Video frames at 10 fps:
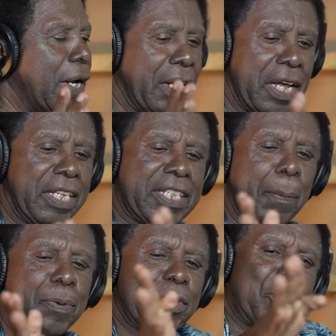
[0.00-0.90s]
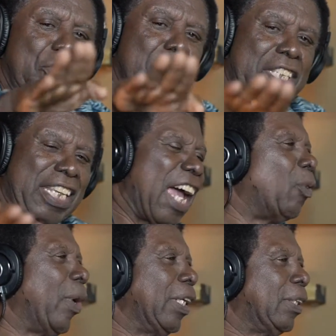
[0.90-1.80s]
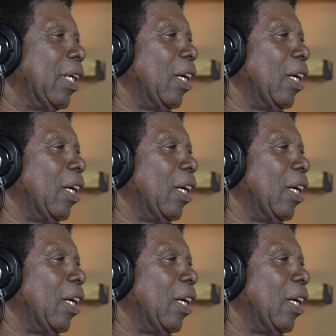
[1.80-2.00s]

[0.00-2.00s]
And the instep used to turn sideways.